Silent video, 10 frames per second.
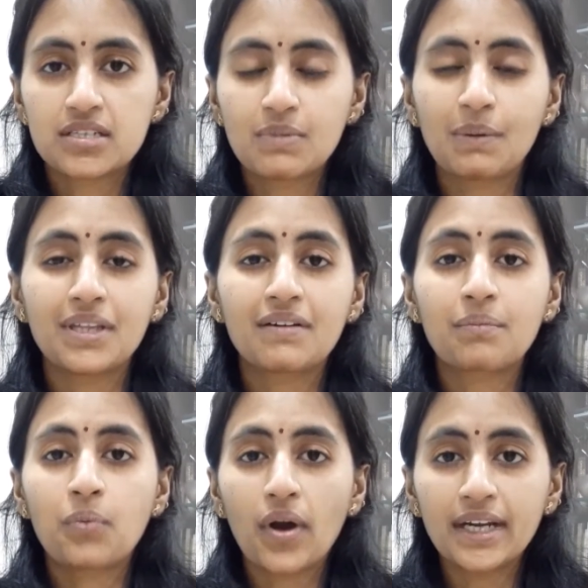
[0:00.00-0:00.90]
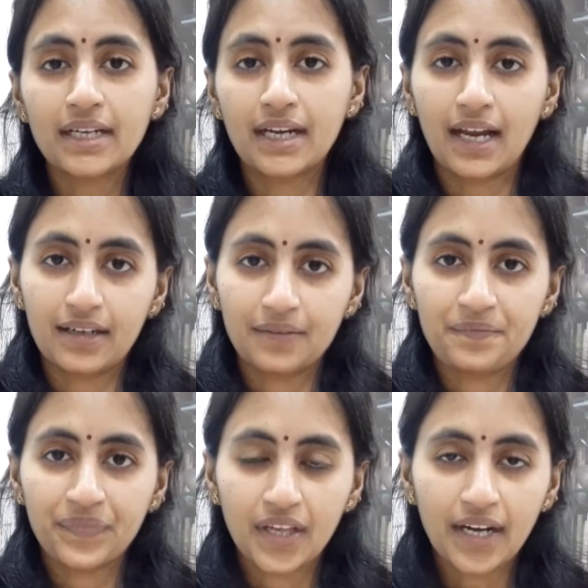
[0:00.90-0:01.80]
maybe they were pointed at,
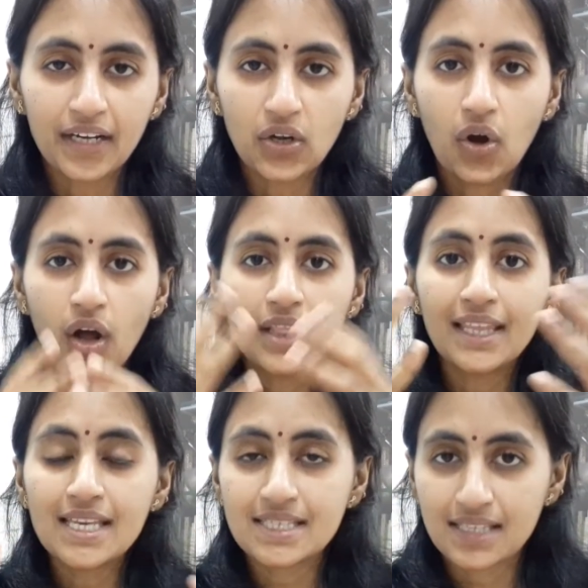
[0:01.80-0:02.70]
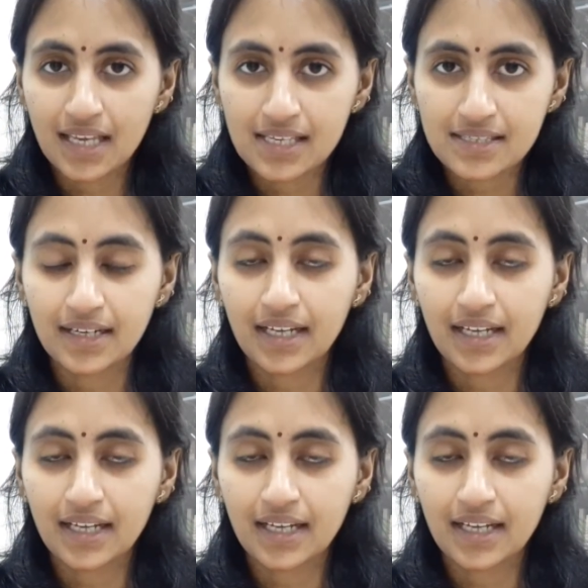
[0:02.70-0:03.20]
right? All these things that